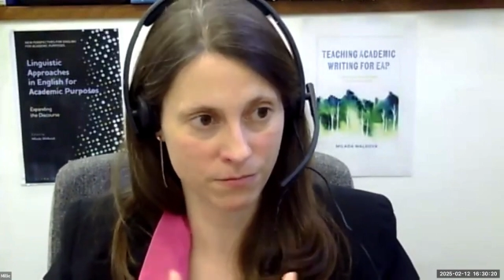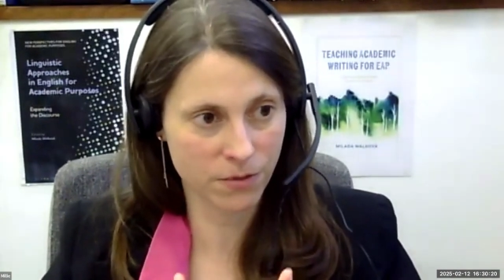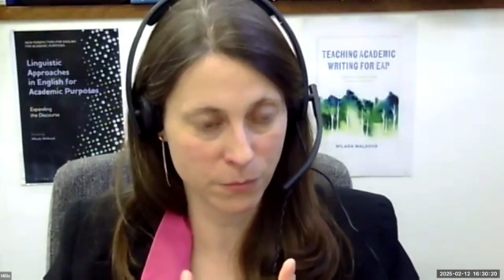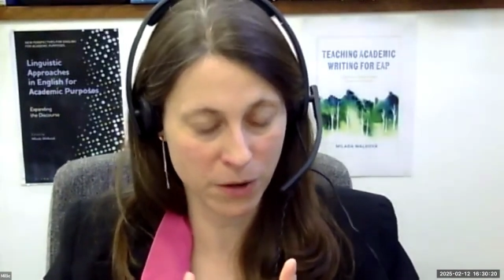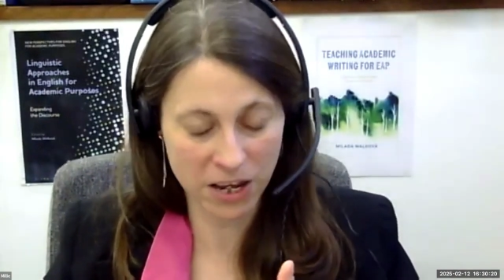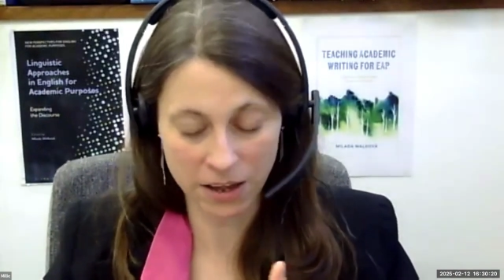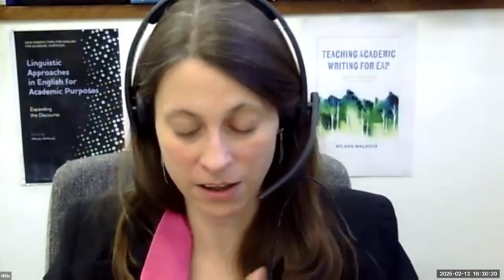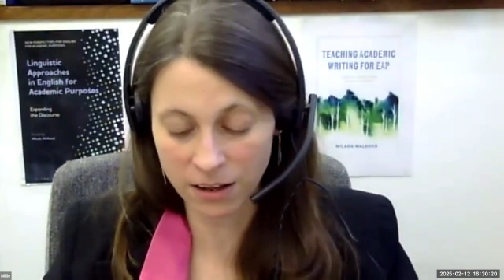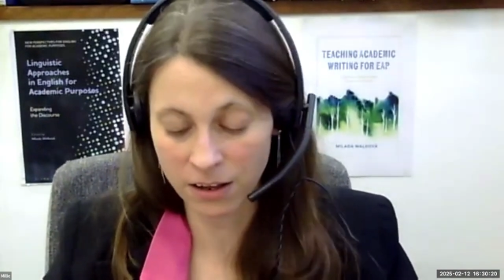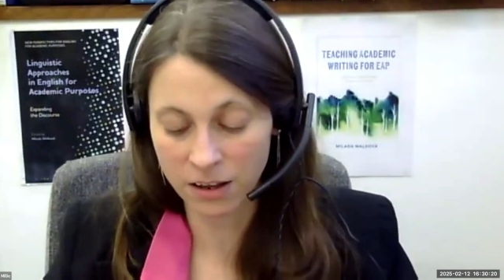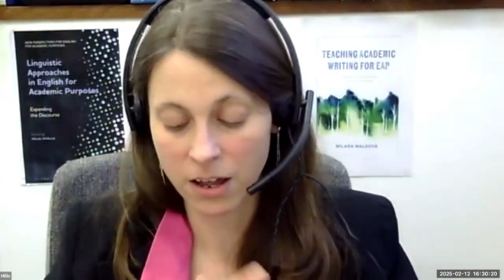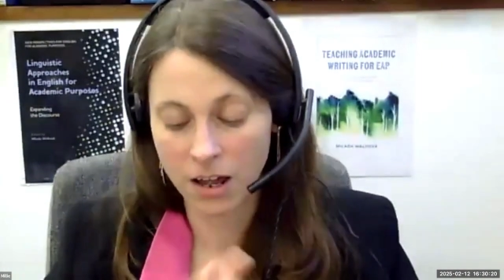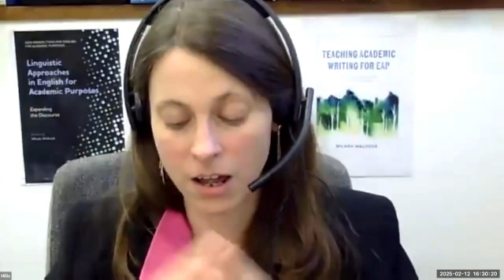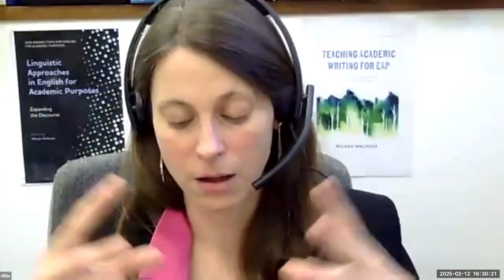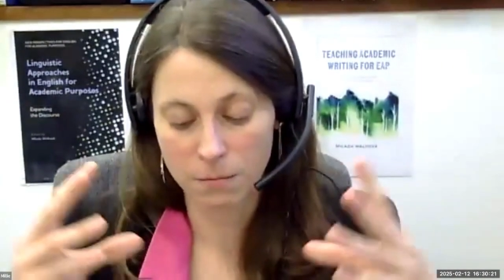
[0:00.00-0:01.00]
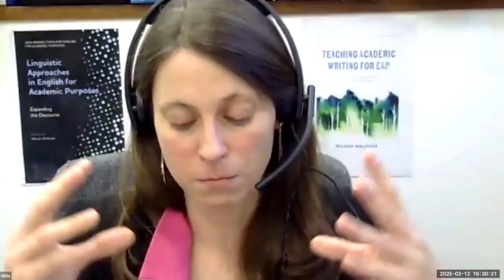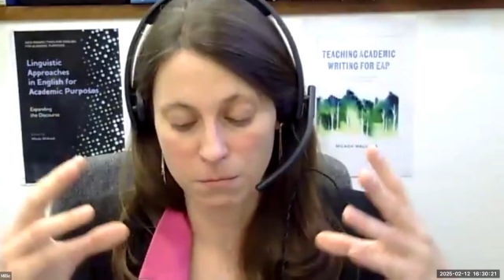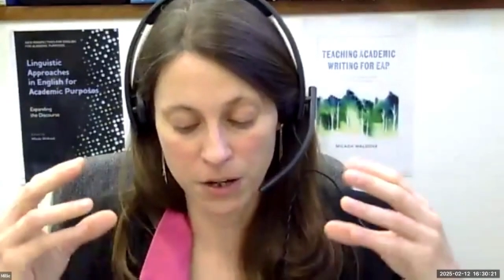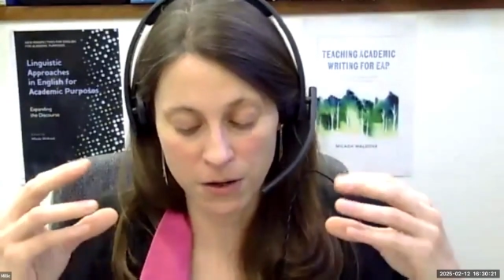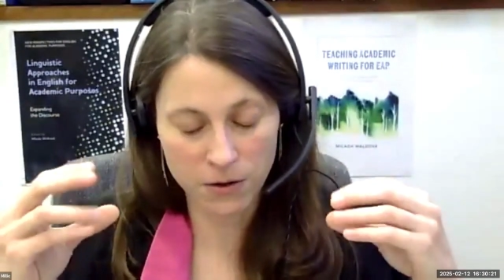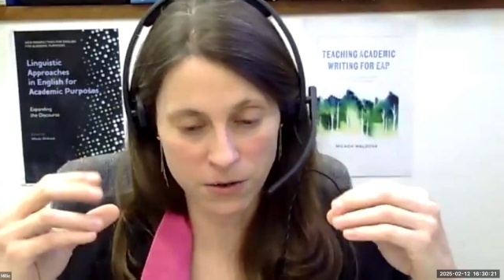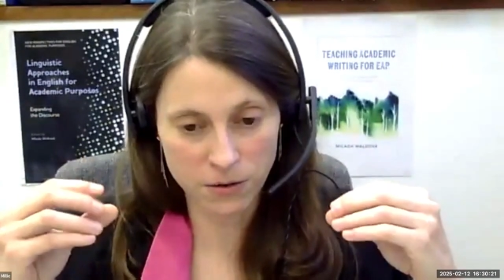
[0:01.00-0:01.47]
speaker,
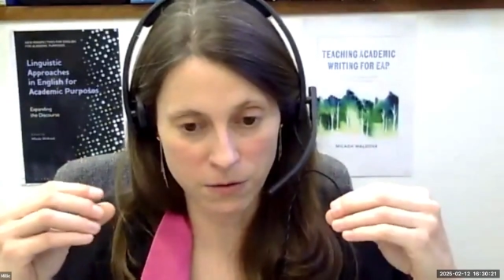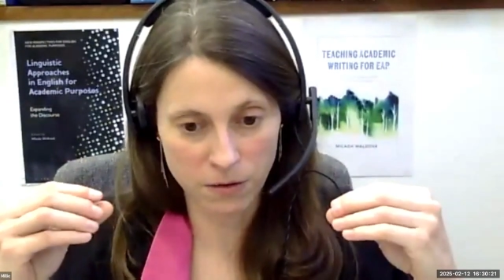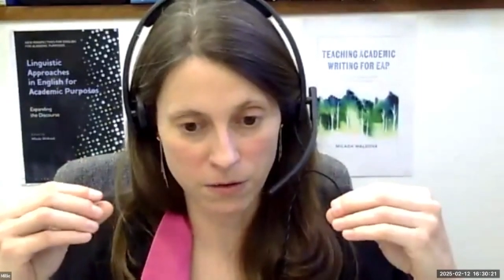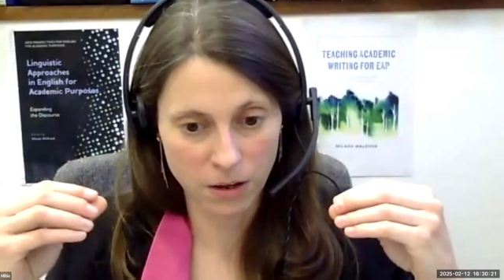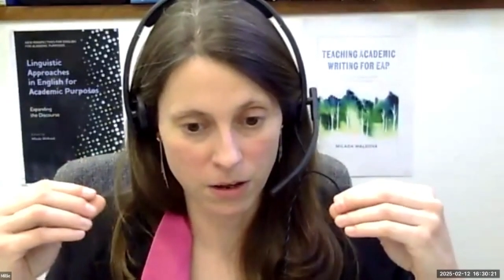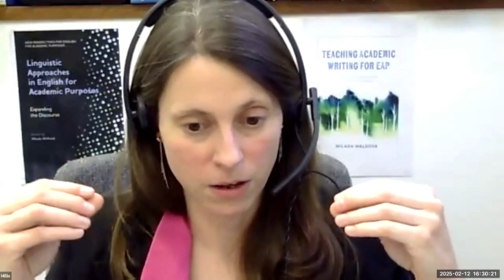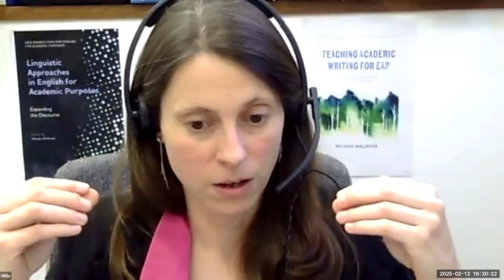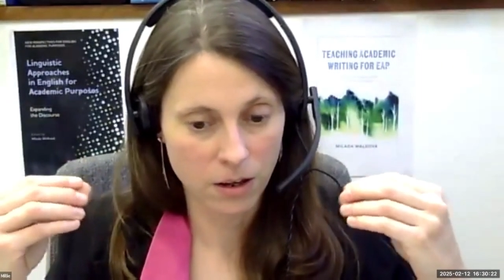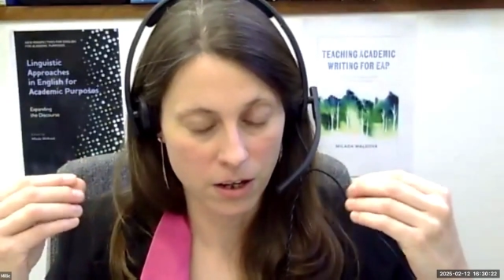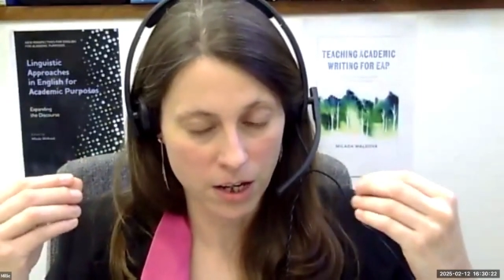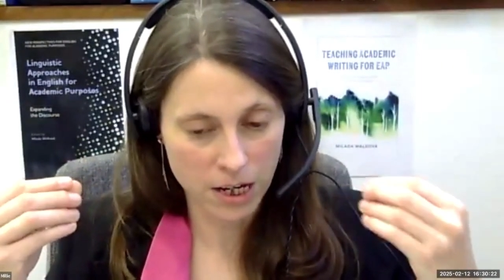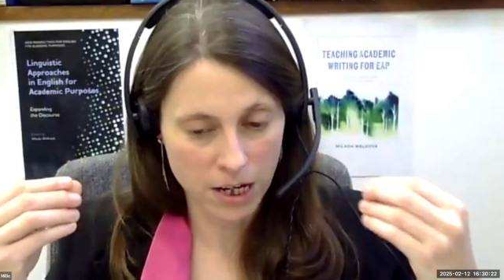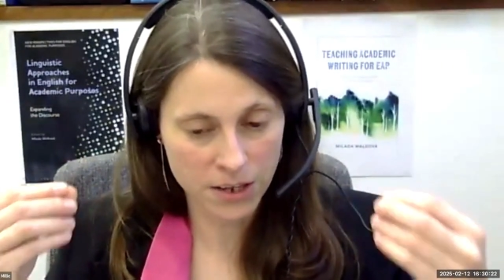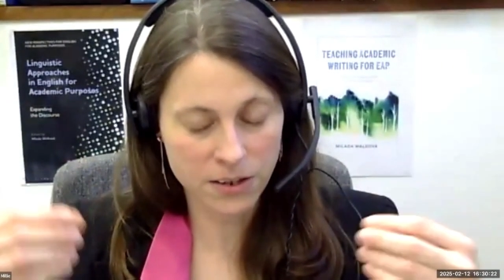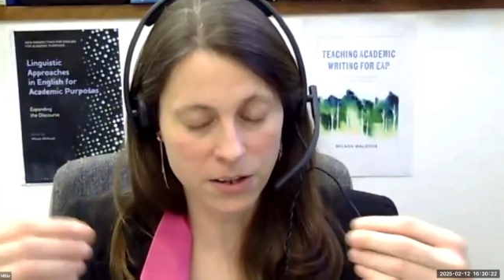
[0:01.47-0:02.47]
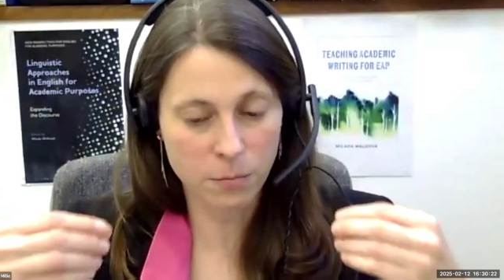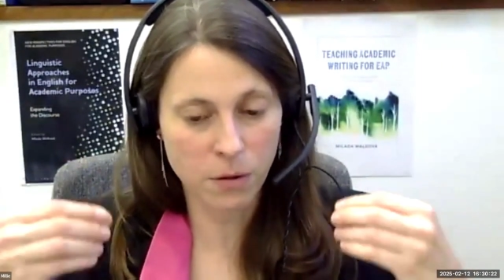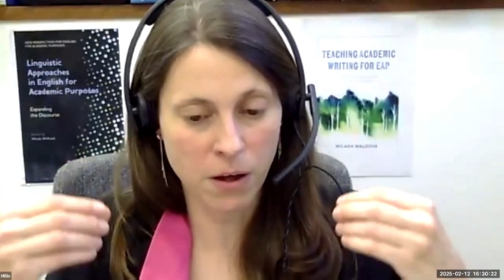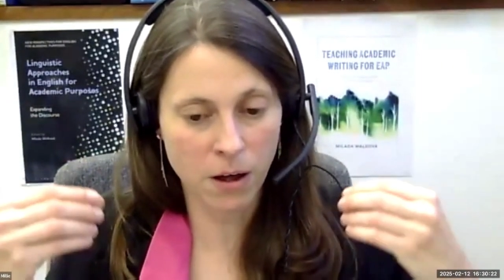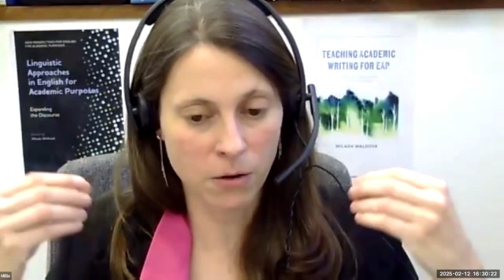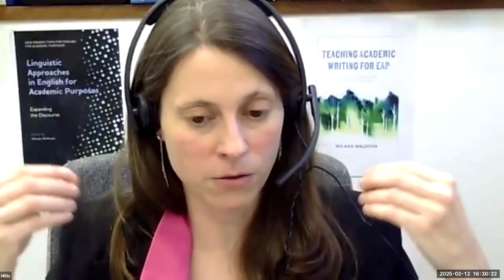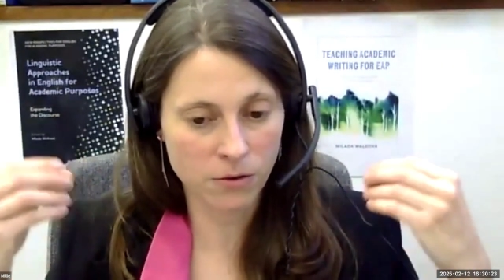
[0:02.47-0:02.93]
because it's
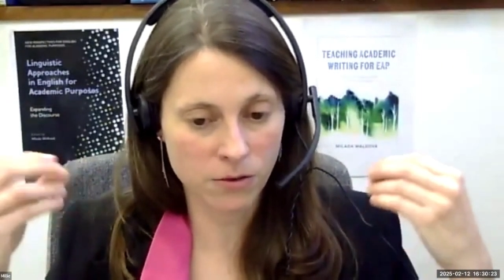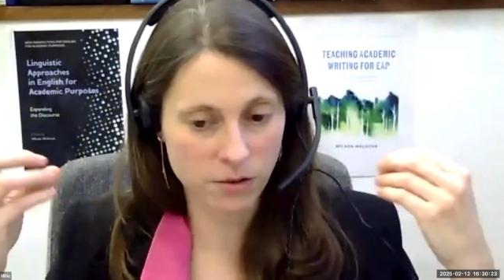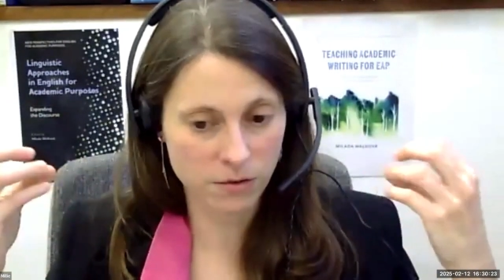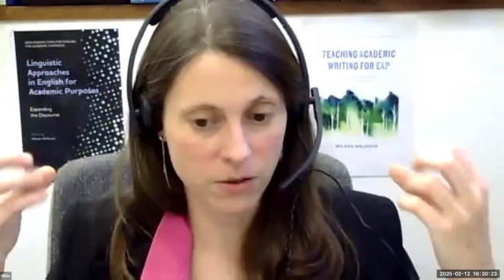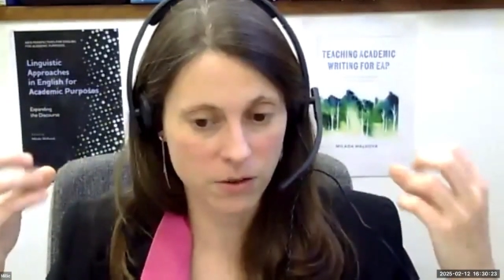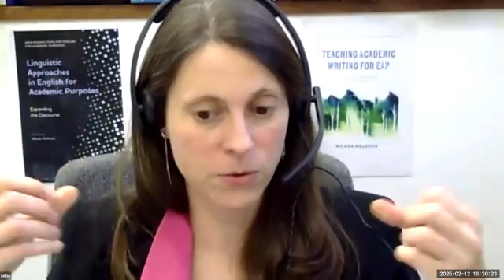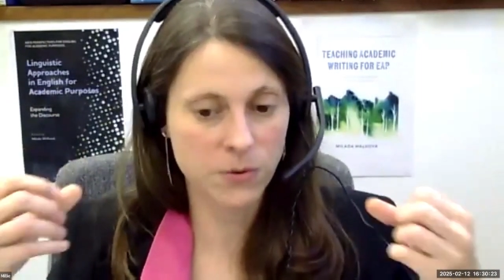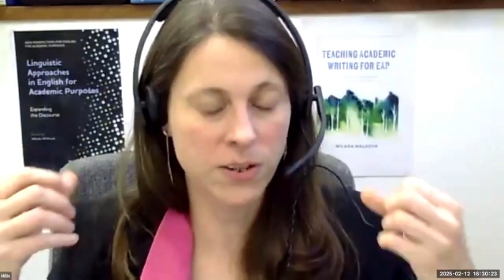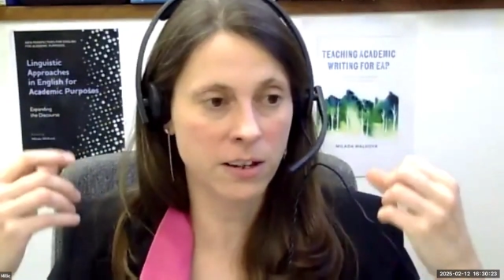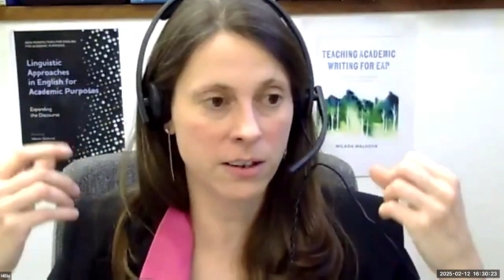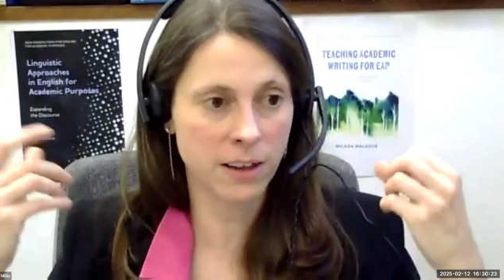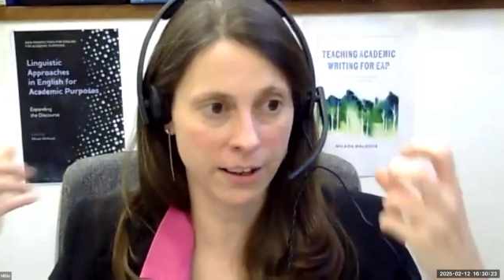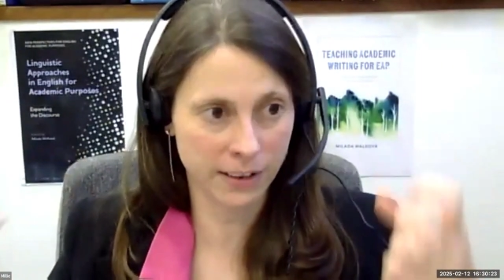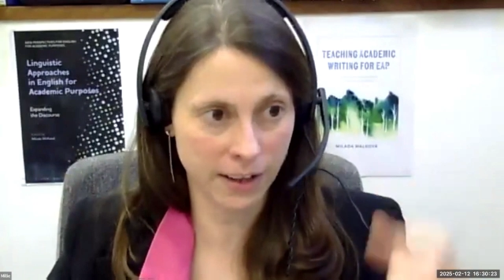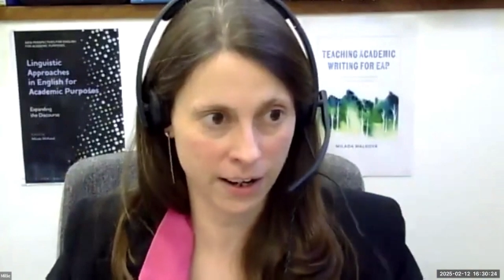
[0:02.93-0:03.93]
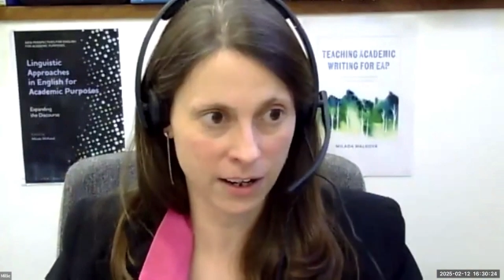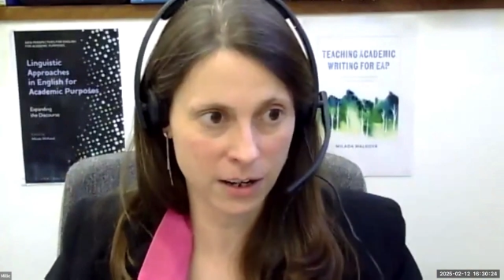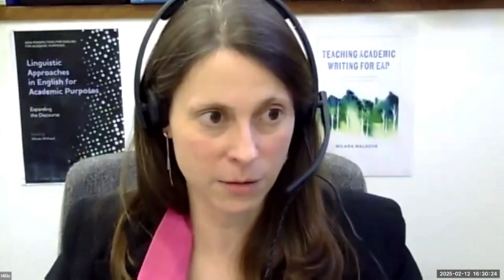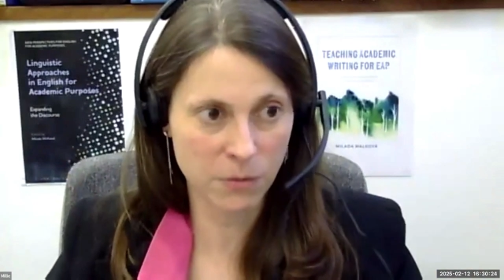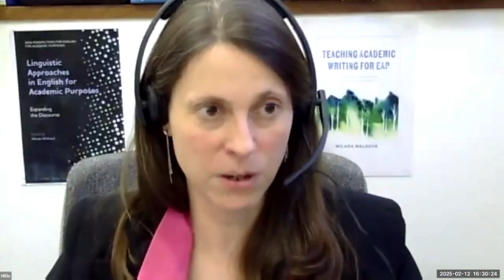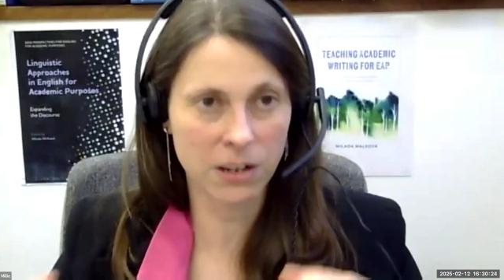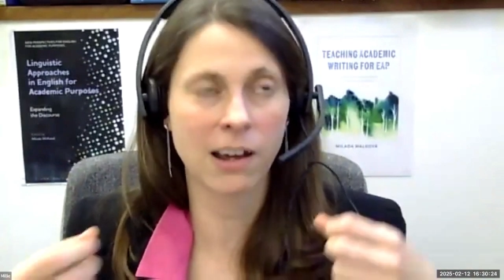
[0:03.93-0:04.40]
about using that
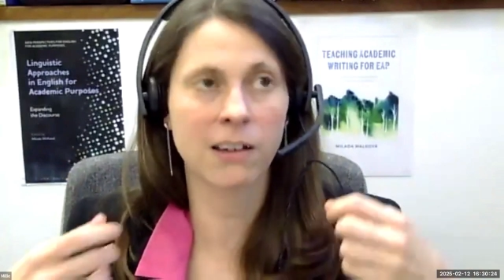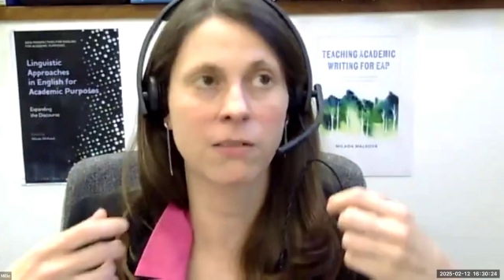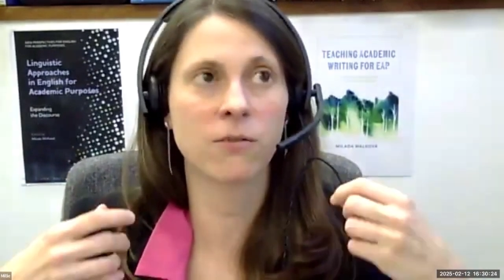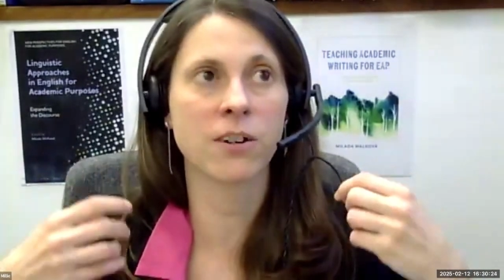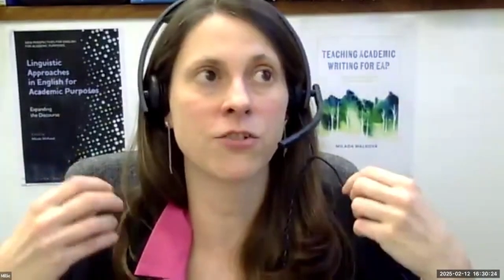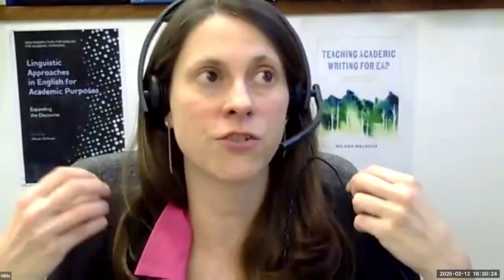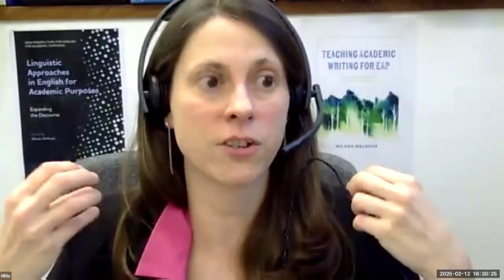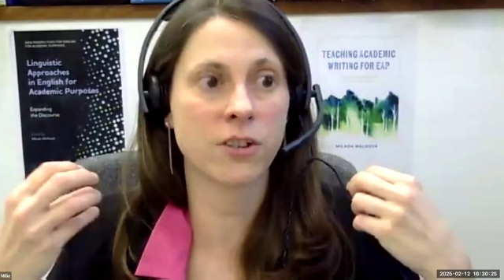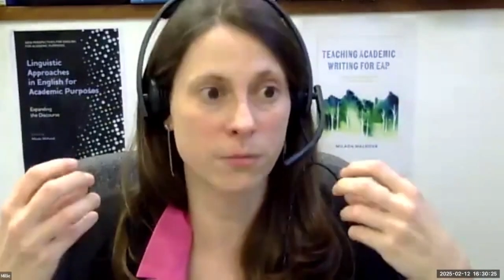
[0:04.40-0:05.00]
academic language.